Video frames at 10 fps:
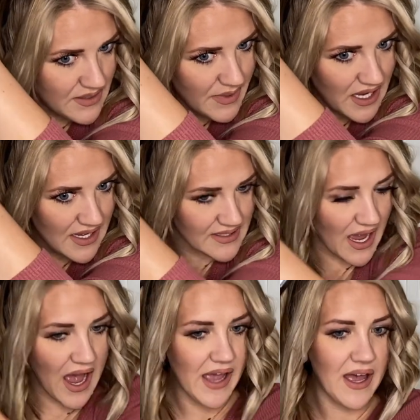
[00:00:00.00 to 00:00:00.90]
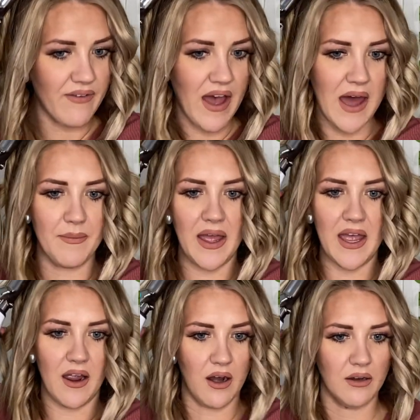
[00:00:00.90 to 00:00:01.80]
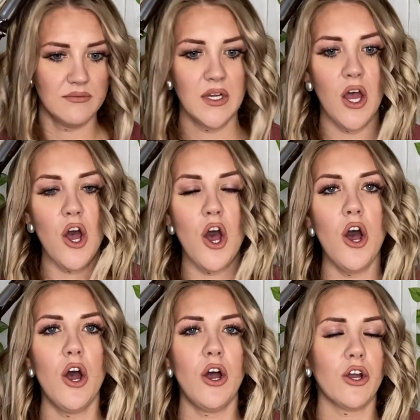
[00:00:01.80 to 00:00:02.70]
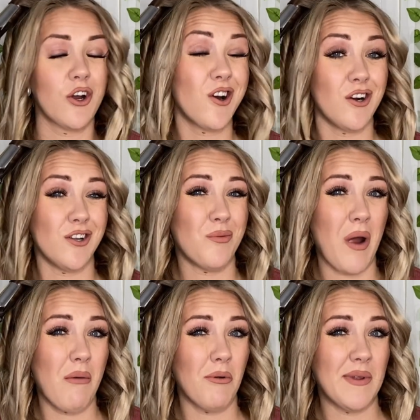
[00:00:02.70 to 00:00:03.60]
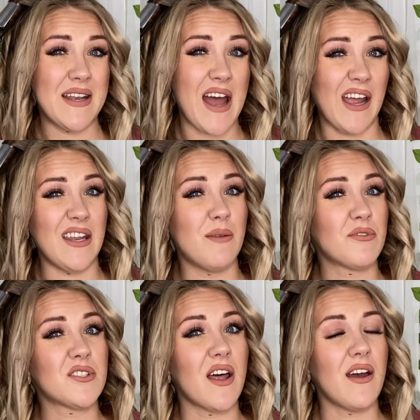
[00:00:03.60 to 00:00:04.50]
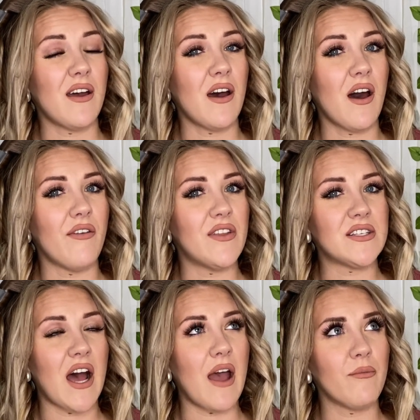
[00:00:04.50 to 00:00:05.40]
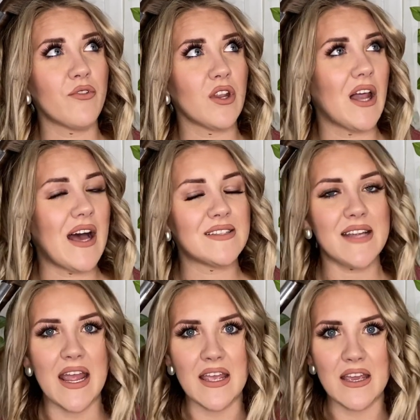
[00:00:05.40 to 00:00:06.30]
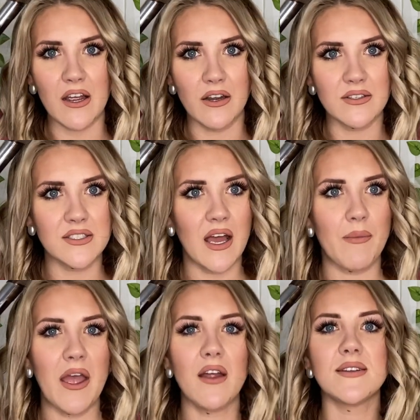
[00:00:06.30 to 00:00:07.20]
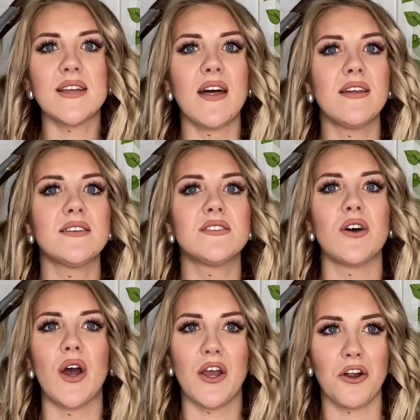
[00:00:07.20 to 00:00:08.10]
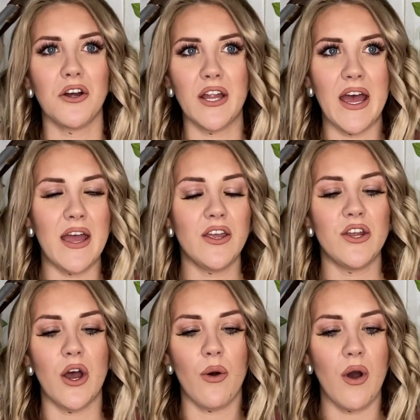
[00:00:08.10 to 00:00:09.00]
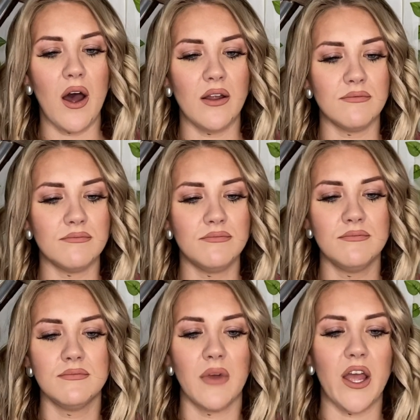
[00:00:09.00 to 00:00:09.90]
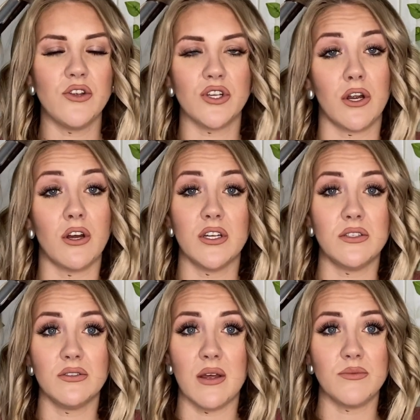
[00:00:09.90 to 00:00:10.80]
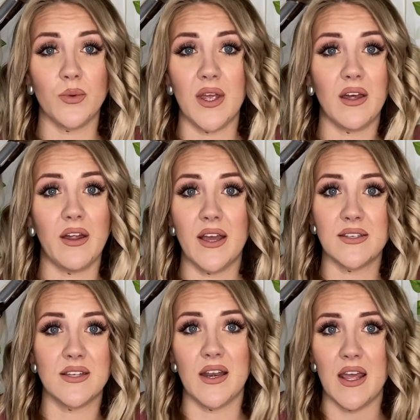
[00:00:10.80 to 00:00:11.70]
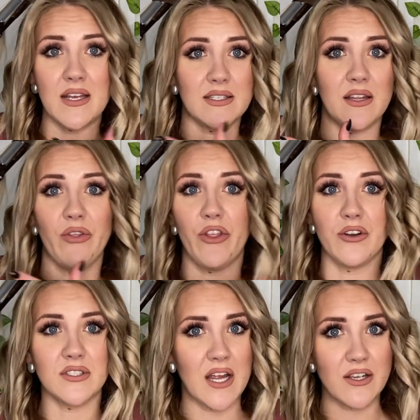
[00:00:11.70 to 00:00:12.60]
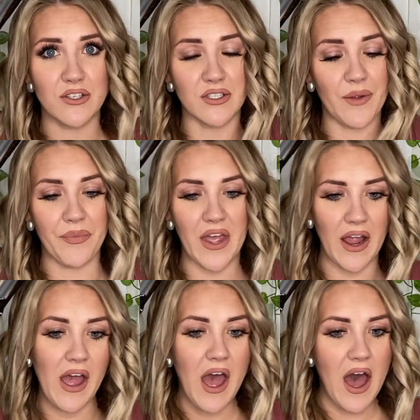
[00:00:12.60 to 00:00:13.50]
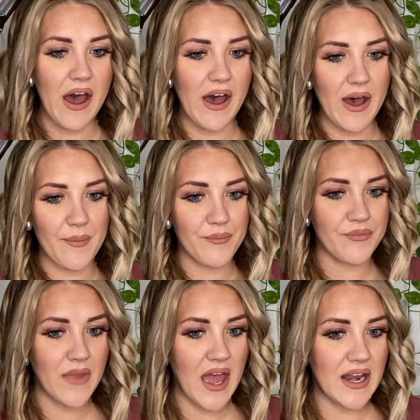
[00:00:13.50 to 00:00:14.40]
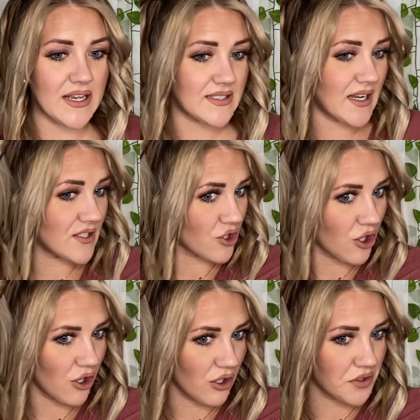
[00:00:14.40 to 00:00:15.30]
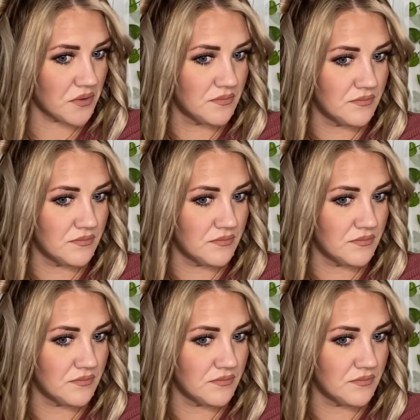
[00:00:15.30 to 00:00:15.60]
because I have had my hair curled probably 90% of the time for the last 8 years. I'm a hairstylist, so I curl it, you know, I usually curl it 2 times a week, like Sundays and Thursdays or something. And it stays curled